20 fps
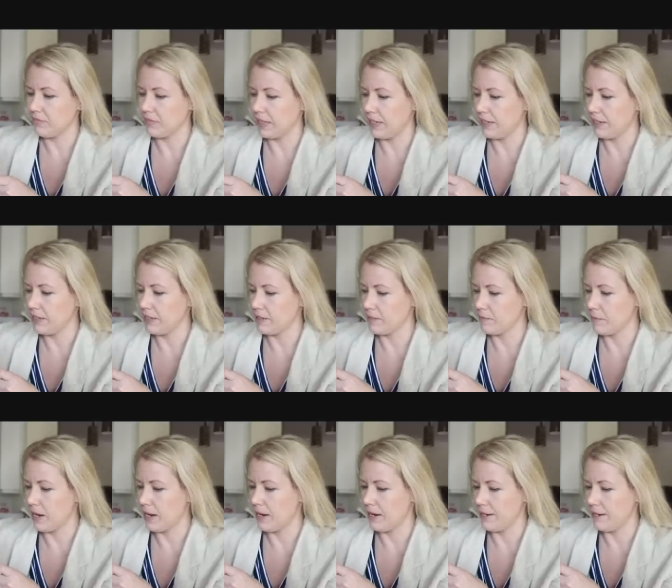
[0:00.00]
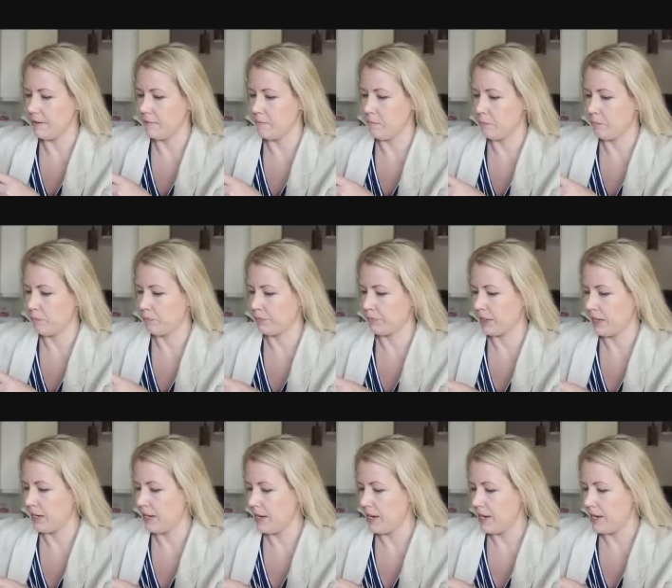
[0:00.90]
that is mine.
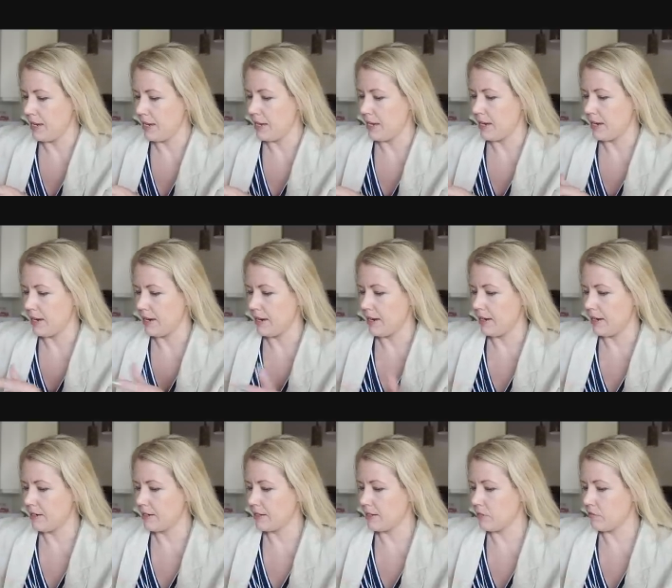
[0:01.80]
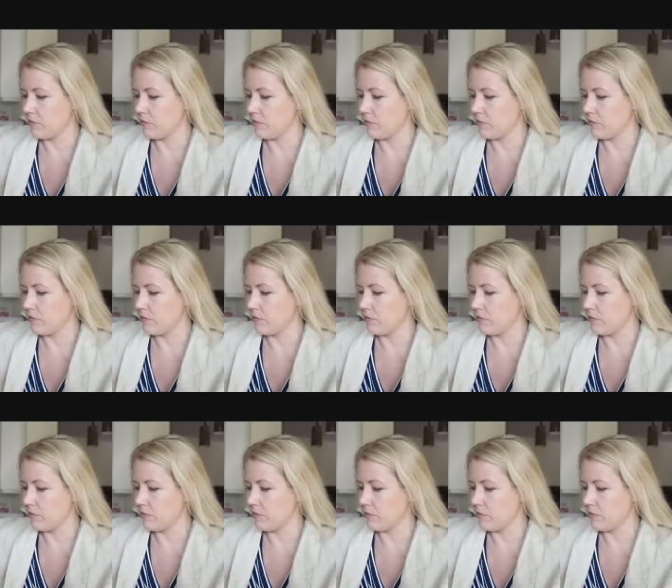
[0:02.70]
And